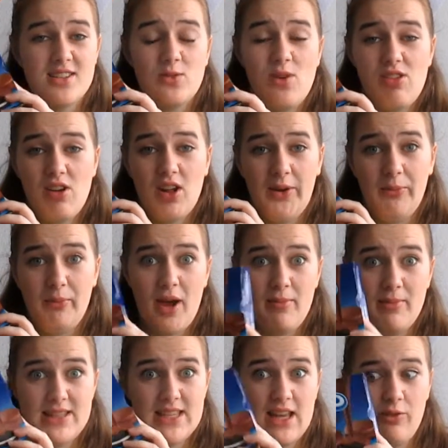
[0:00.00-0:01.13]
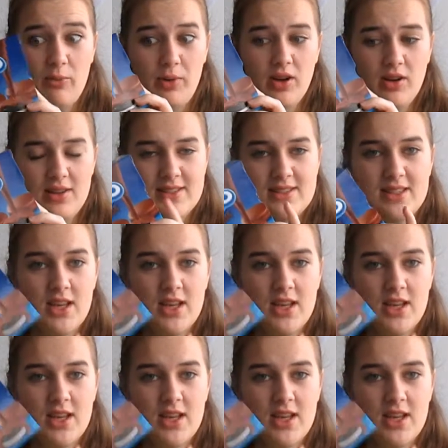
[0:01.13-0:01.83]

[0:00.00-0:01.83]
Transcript: so I thought I would buy myself a box.